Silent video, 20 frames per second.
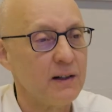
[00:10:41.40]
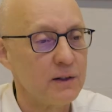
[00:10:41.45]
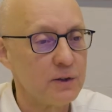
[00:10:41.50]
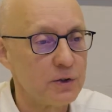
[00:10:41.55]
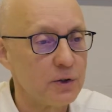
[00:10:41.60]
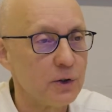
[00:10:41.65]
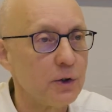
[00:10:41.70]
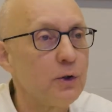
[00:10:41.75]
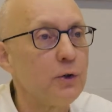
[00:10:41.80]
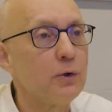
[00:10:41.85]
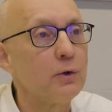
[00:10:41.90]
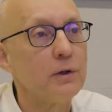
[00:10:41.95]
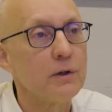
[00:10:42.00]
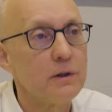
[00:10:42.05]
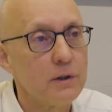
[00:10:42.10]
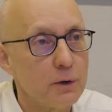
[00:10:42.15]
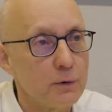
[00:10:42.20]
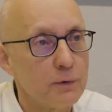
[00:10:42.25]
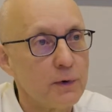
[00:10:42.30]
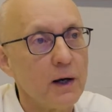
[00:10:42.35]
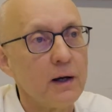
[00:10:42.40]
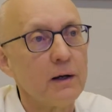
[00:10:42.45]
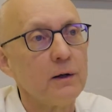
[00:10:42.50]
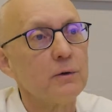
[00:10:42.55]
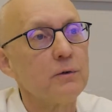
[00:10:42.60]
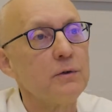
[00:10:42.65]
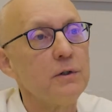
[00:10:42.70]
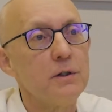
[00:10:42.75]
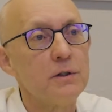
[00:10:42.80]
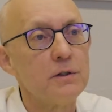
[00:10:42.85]
and security of
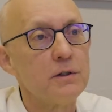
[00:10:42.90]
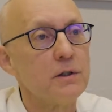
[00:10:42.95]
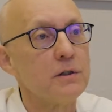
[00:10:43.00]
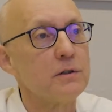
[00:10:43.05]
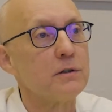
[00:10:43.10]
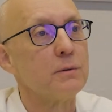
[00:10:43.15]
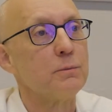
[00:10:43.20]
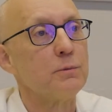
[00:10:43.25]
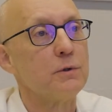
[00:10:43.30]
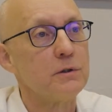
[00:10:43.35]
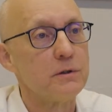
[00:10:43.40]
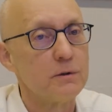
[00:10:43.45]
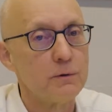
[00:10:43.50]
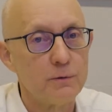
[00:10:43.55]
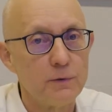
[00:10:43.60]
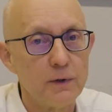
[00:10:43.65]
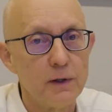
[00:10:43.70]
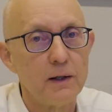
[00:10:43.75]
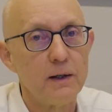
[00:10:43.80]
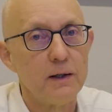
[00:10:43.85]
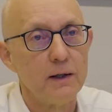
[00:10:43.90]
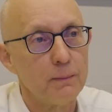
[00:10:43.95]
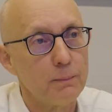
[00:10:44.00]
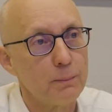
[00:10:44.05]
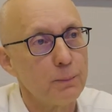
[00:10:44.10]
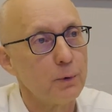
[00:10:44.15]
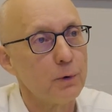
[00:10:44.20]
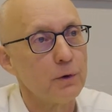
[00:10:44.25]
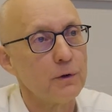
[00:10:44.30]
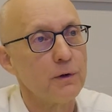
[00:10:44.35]
IoT systems is a very
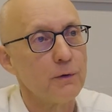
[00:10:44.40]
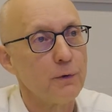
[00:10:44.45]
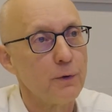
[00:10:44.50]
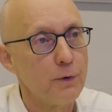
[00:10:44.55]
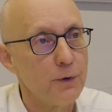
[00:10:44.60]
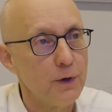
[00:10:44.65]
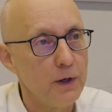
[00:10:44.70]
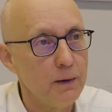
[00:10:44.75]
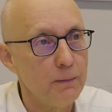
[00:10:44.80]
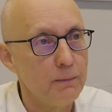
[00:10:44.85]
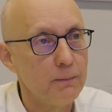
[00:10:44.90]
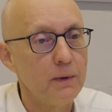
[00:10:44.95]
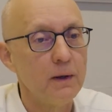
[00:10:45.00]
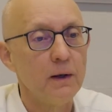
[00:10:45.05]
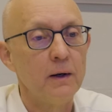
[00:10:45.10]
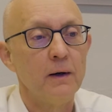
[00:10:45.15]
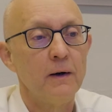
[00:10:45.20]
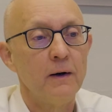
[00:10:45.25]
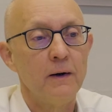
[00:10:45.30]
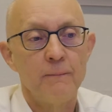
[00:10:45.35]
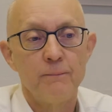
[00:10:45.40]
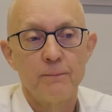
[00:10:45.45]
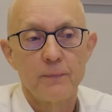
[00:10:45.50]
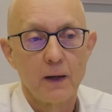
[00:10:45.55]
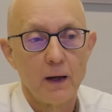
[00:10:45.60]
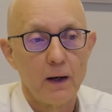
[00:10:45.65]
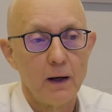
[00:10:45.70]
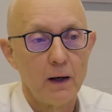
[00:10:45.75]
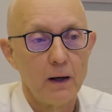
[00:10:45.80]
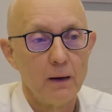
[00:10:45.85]
important theme.
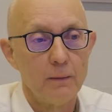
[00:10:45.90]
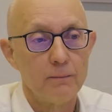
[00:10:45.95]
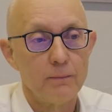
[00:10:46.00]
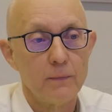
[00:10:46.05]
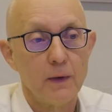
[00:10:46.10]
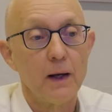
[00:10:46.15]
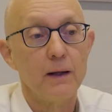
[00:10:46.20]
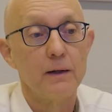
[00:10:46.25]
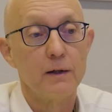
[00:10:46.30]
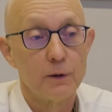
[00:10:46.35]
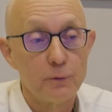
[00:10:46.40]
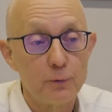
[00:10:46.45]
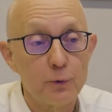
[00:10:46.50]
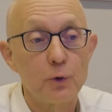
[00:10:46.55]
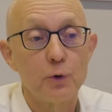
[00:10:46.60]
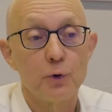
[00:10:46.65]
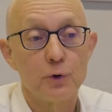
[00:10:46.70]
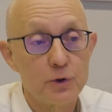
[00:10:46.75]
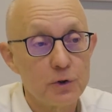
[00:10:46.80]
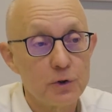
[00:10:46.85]
And there are good